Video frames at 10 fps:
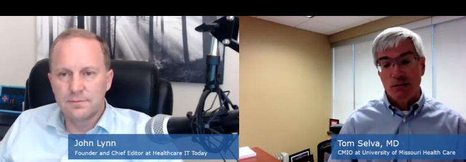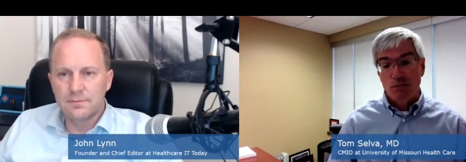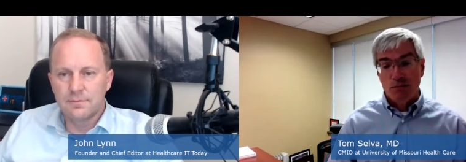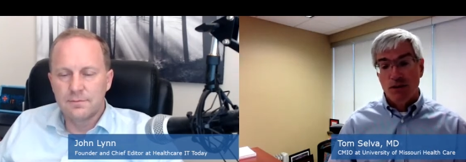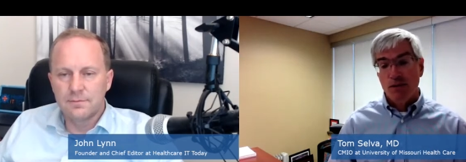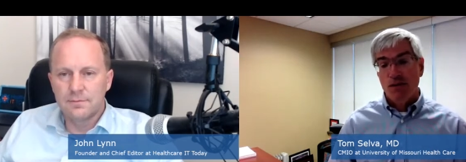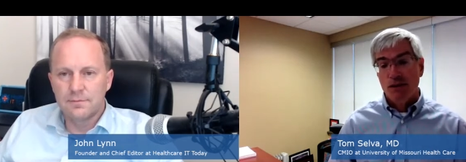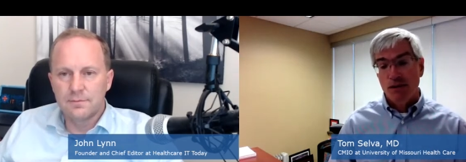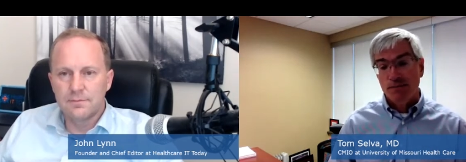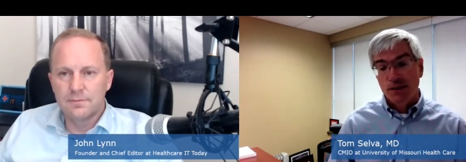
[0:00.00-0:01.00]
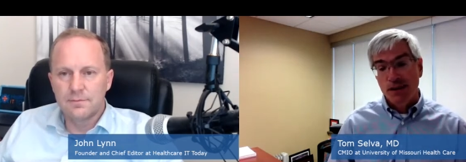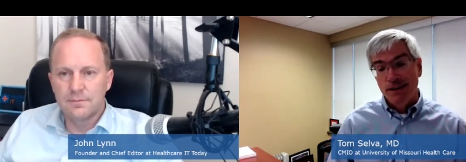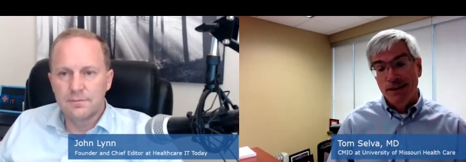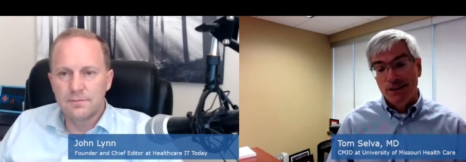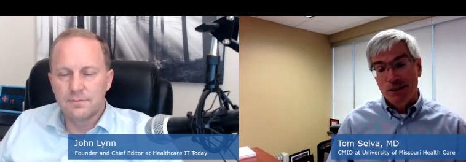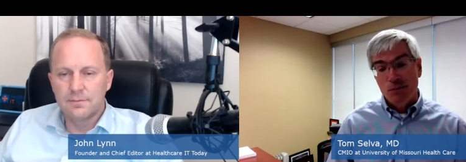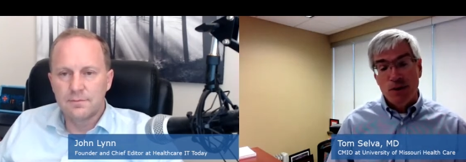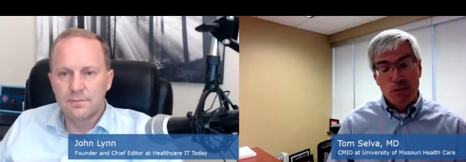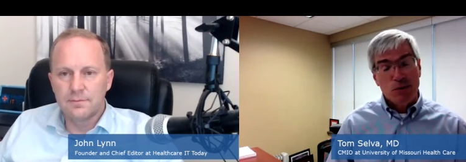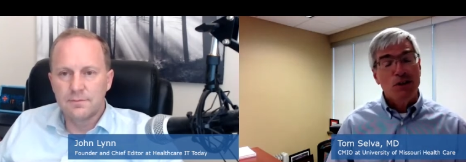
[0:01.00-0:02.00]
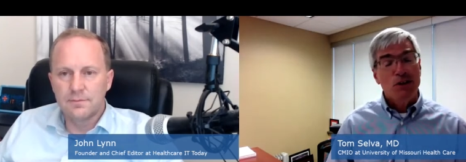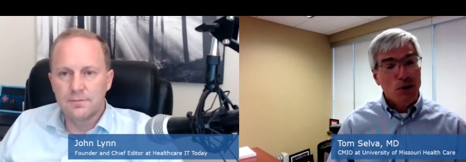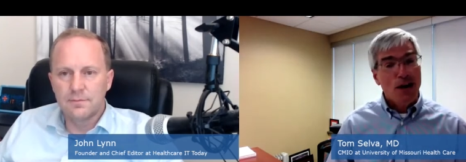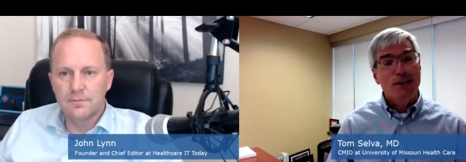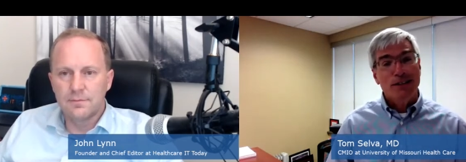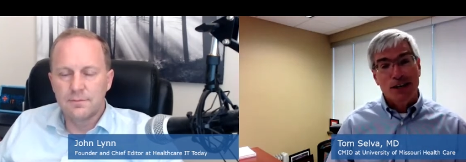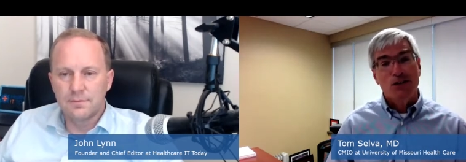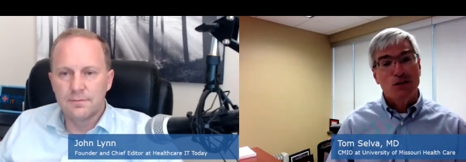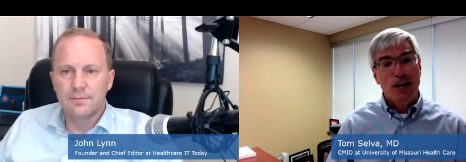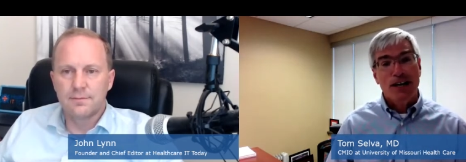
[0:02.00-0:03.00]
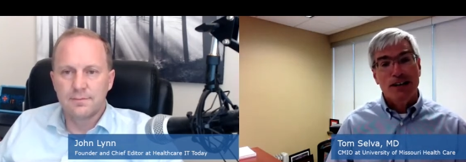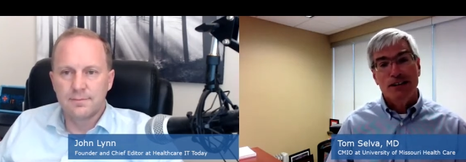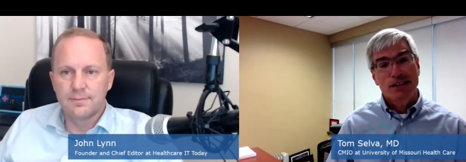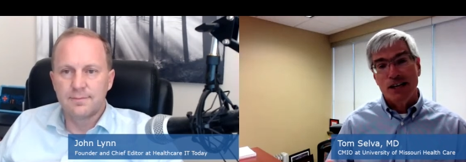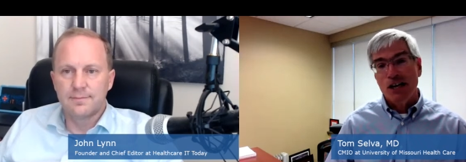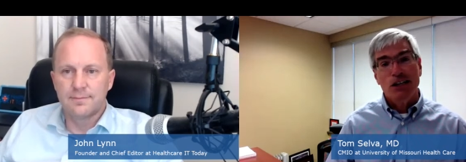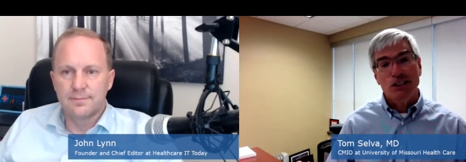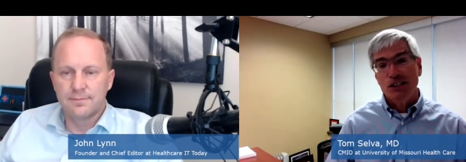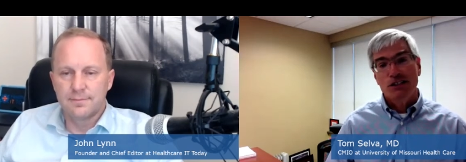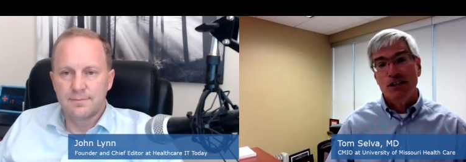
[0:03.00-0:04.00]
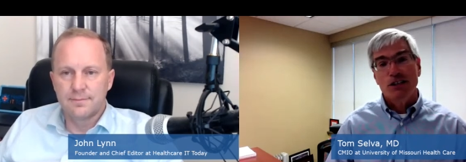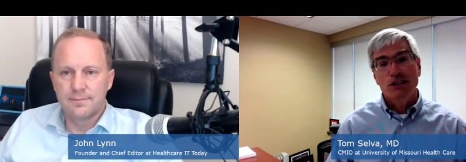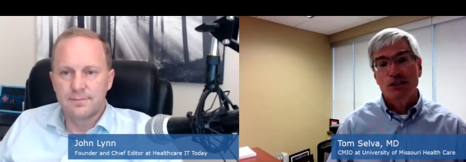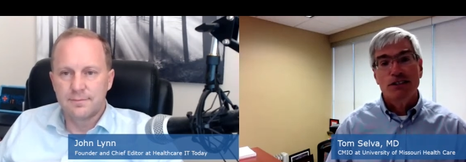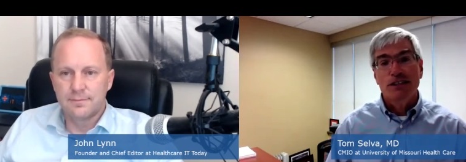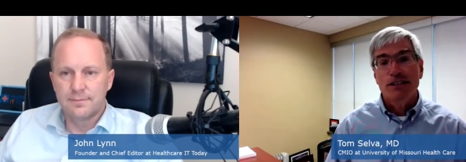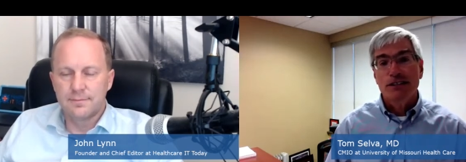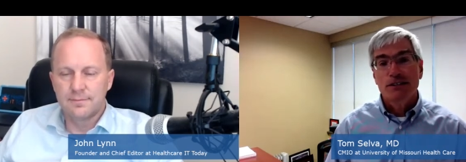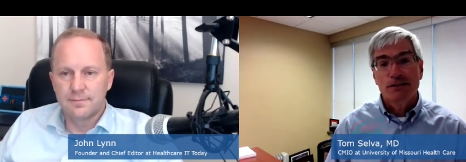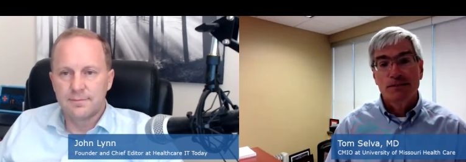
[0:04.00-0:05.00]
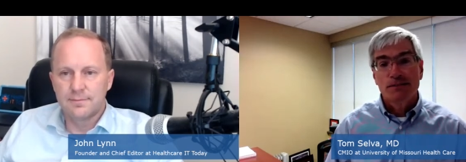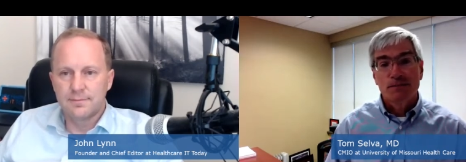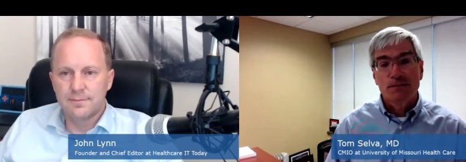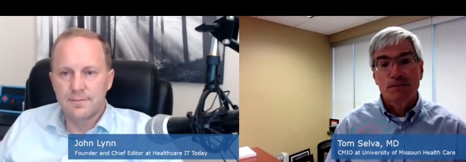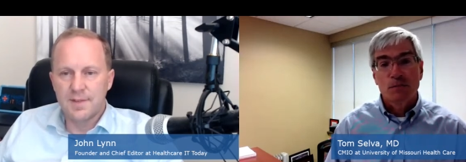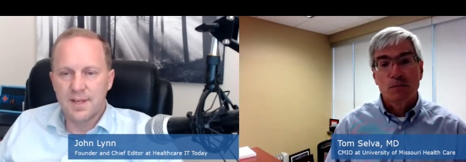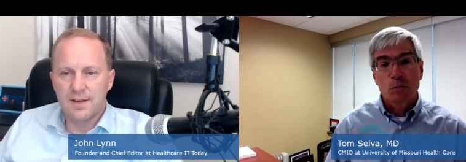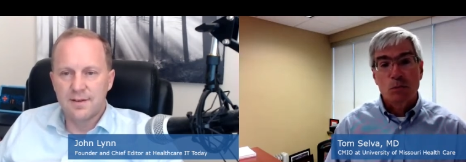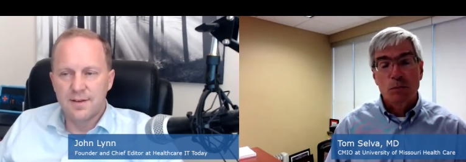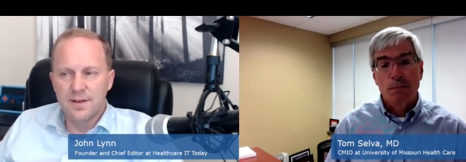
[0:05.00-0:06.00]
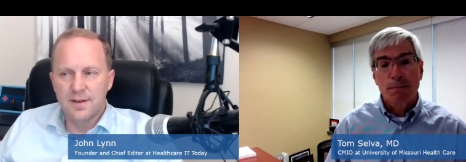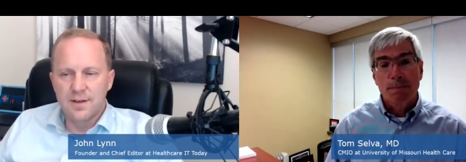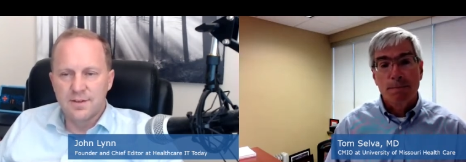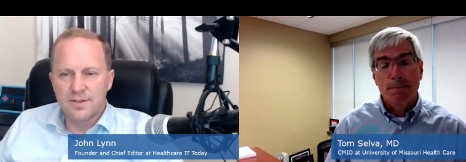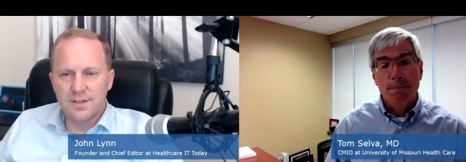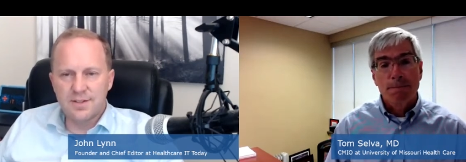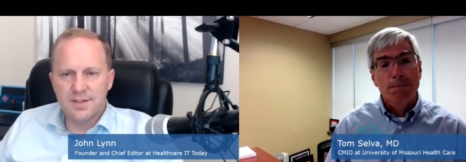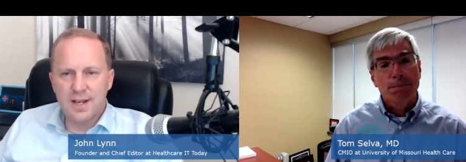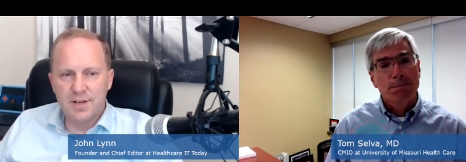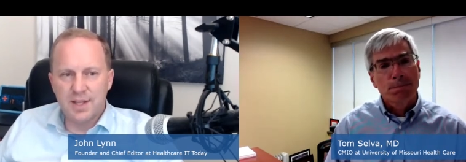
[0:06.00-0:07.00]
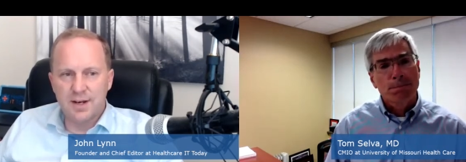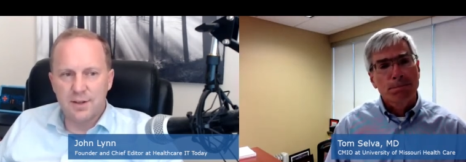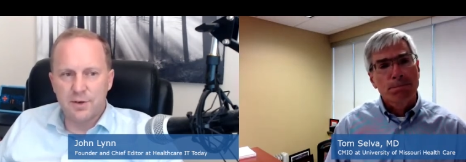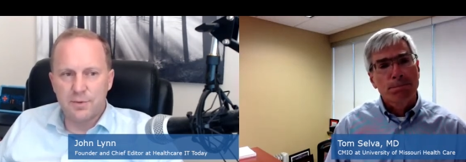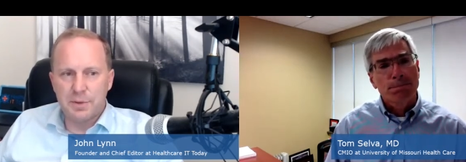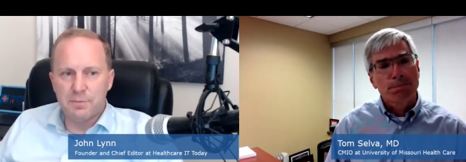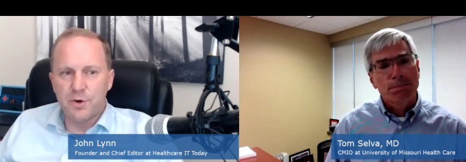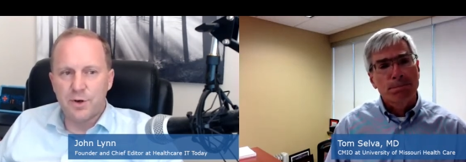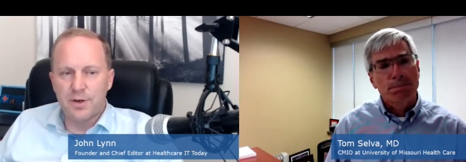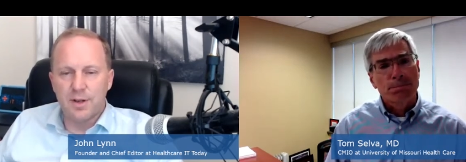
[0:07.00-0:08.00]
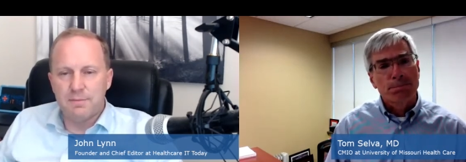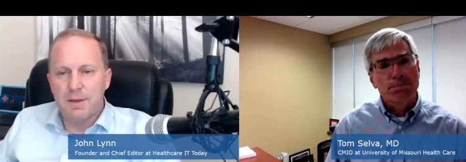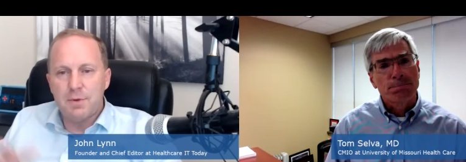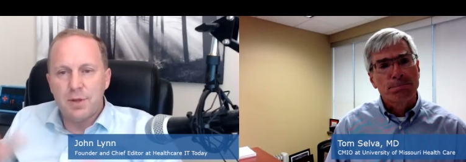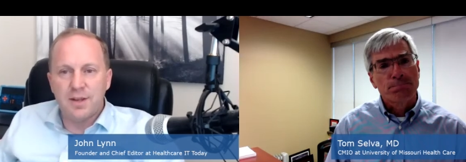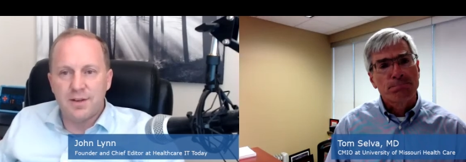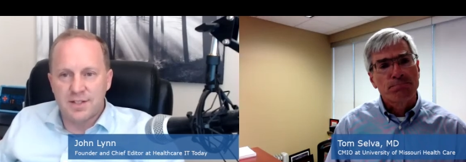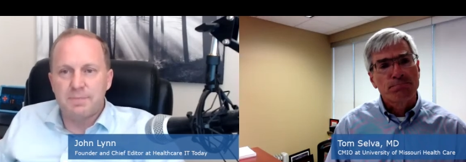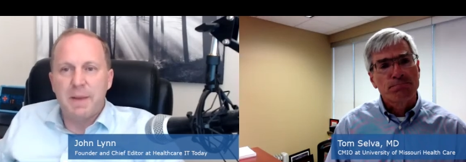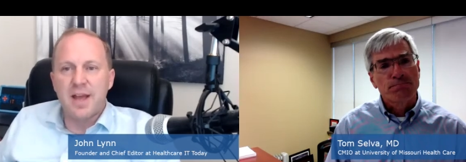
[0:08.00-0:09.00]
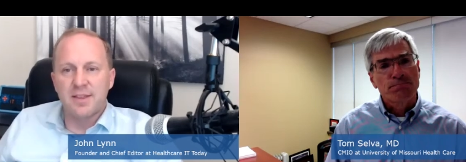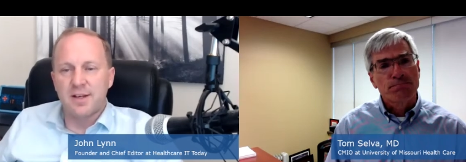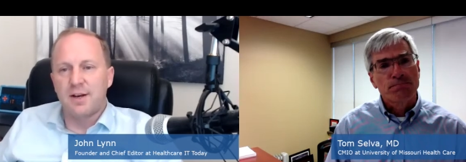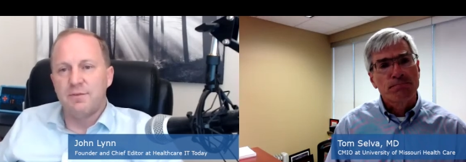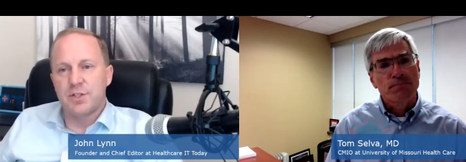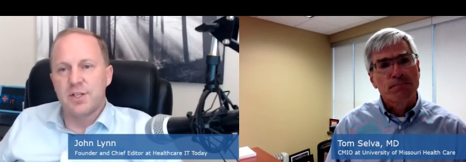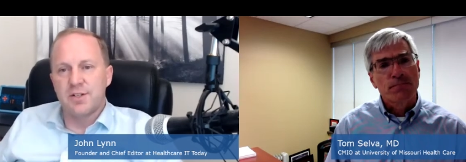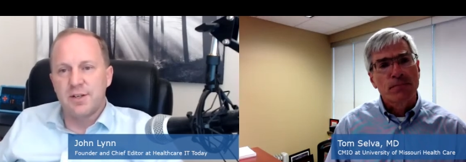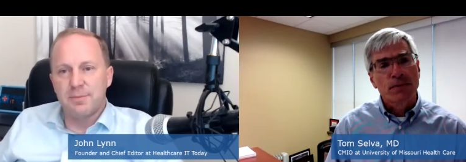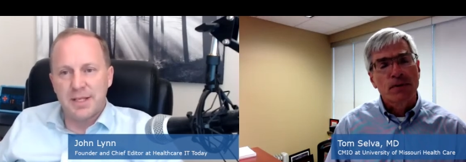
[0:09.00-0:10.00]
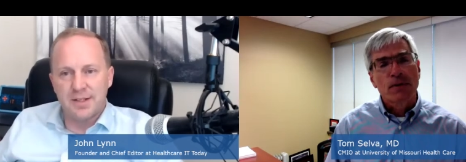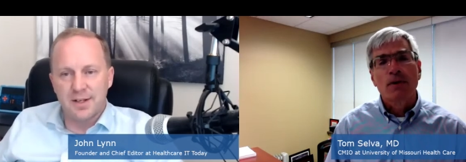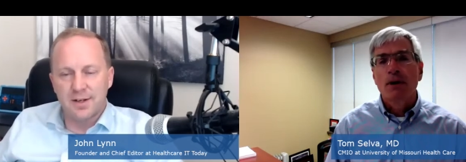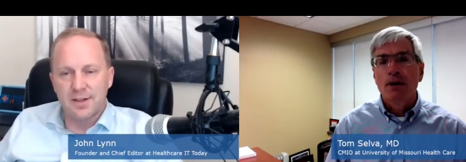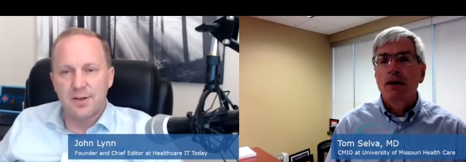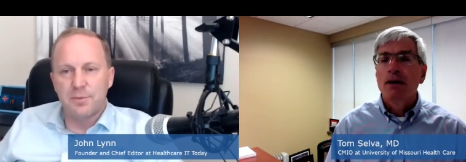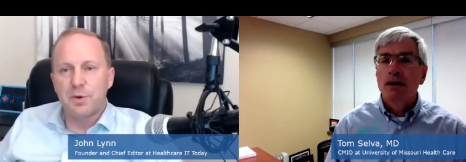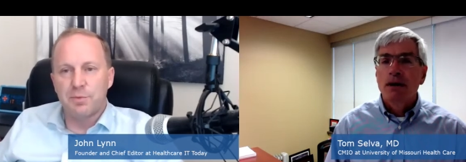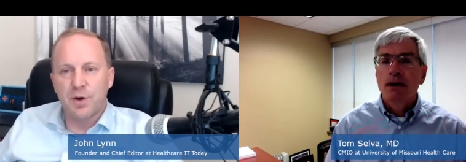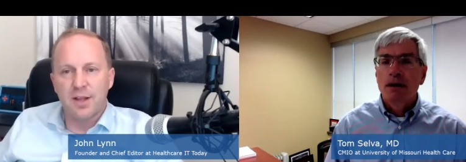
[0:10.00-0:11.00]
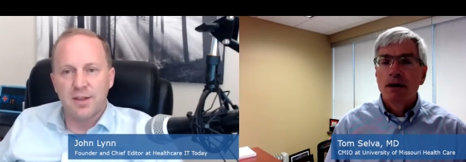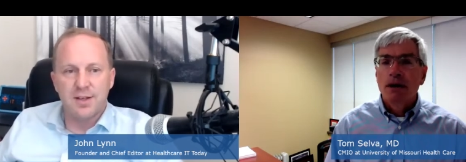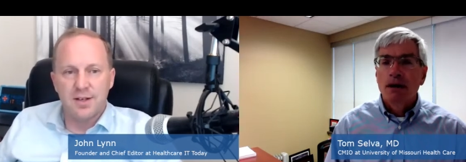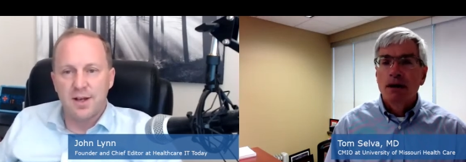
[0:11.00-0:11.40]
Speaker 1: the, the, the, the people in the process, right? The technology is just there to assist.
Speaker 2: Yeah. So let's dive into that a little bit more and maybe expand the conversation a bit, talk a little more broadly,